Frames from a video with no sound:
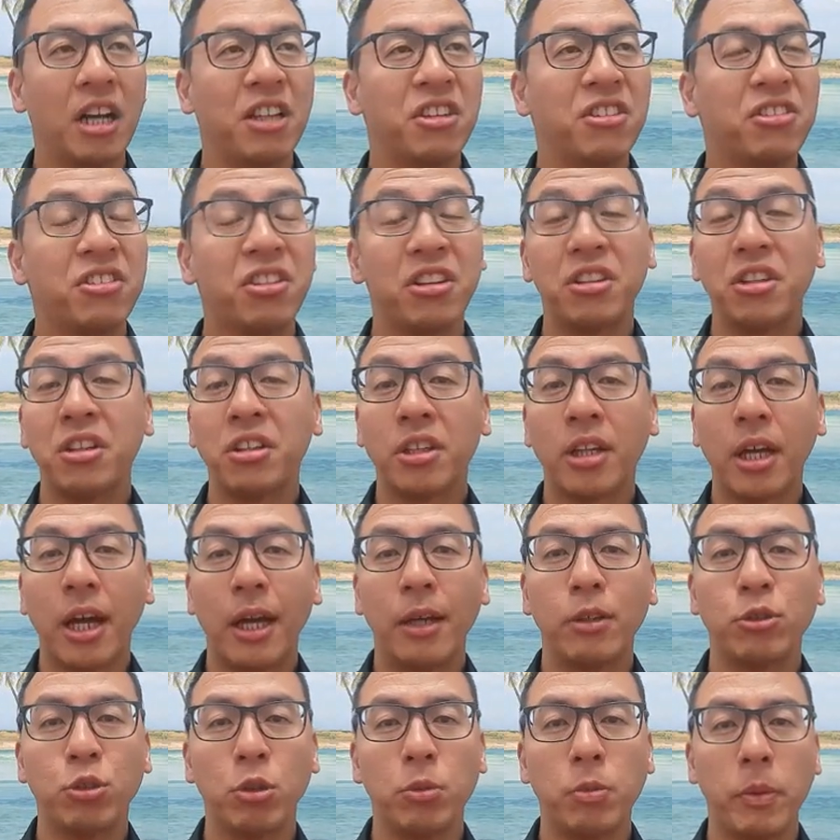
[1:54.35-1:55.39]
uncertain
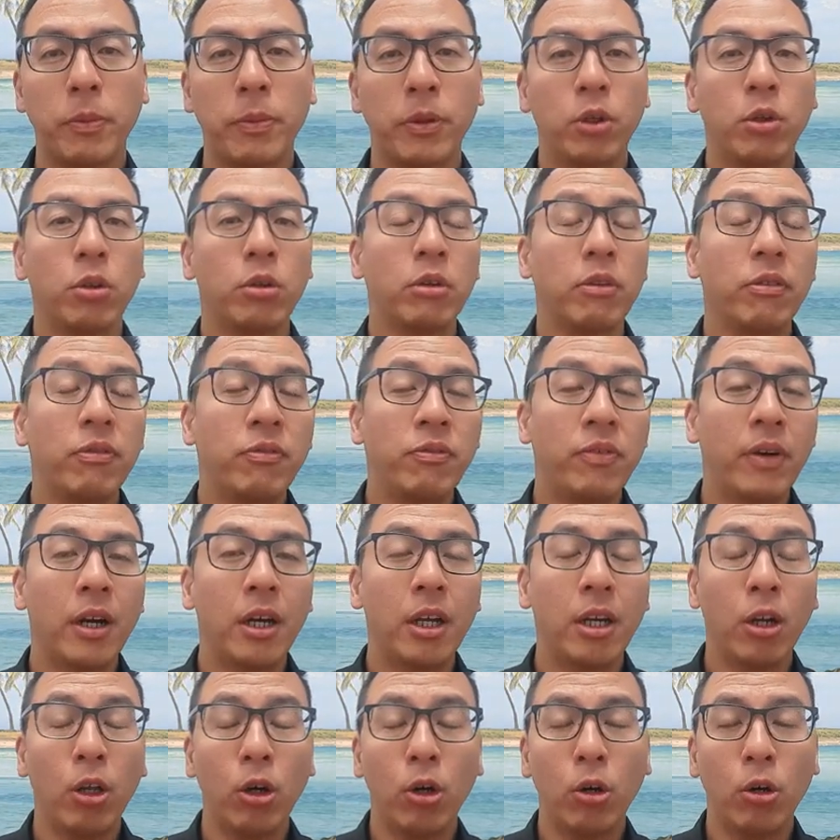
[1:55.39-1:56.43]
times when people go on
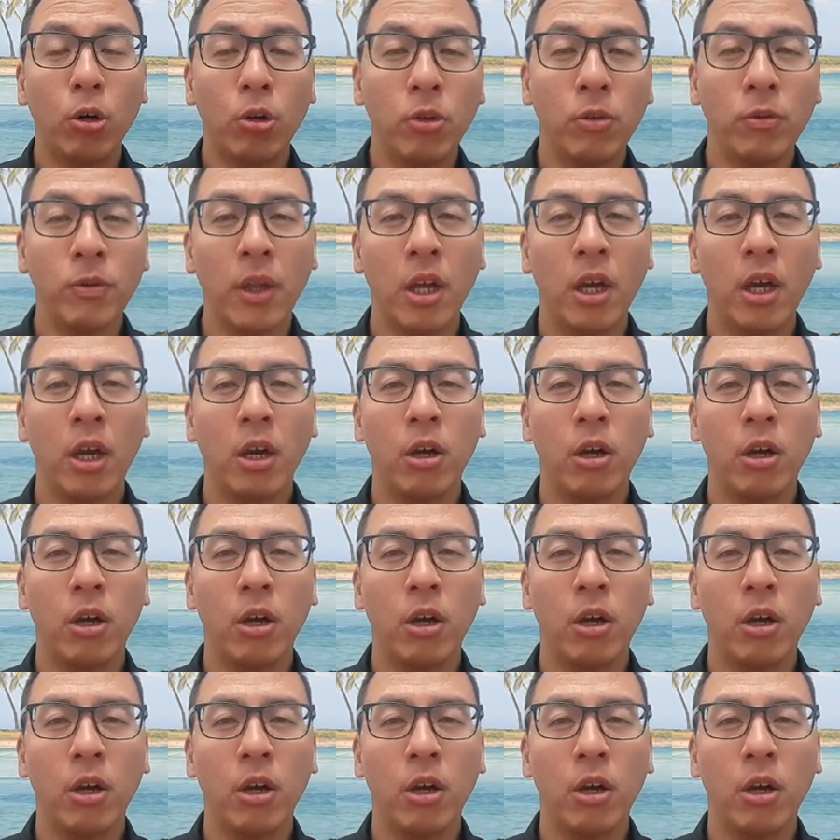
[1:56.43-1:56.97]
furlough,